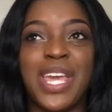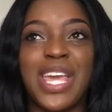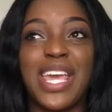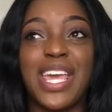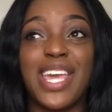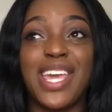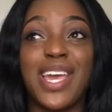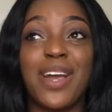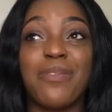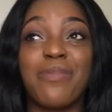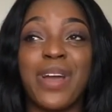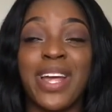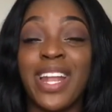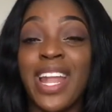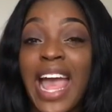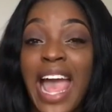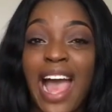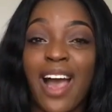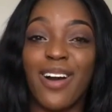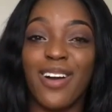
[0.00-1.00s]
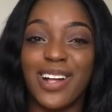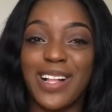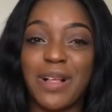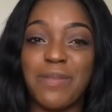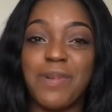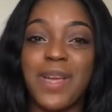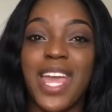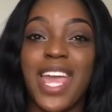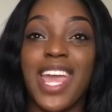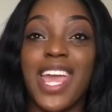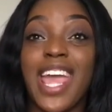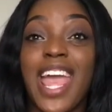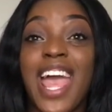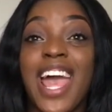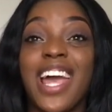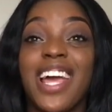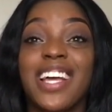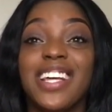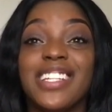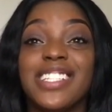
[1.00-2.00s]
we went out clubbing
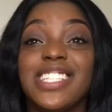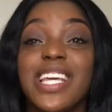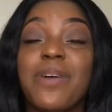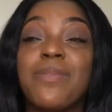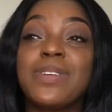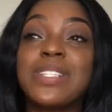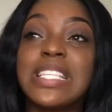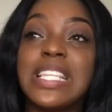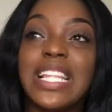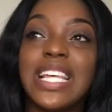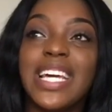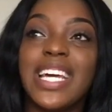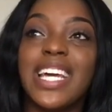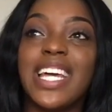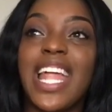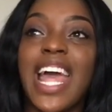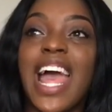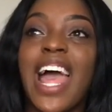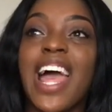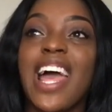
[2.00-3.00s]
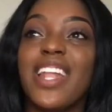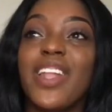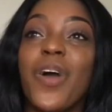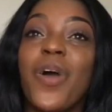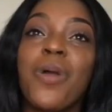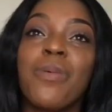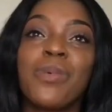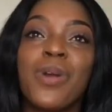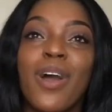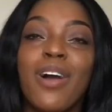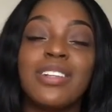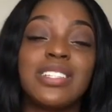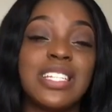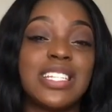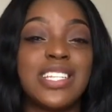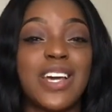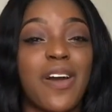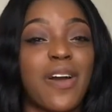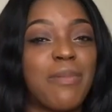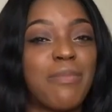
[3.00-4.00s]
and it was lit, and homegirl
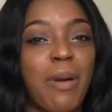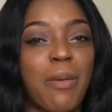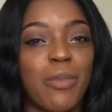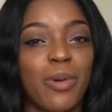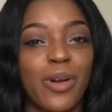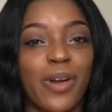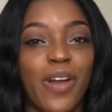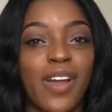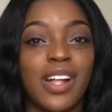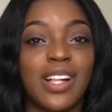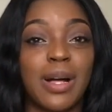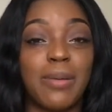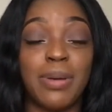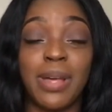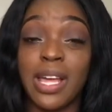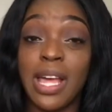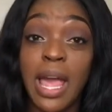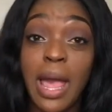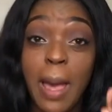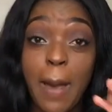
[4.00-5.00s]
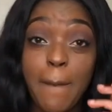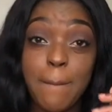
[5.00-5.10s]
didn't tell her mum we're going clubbing,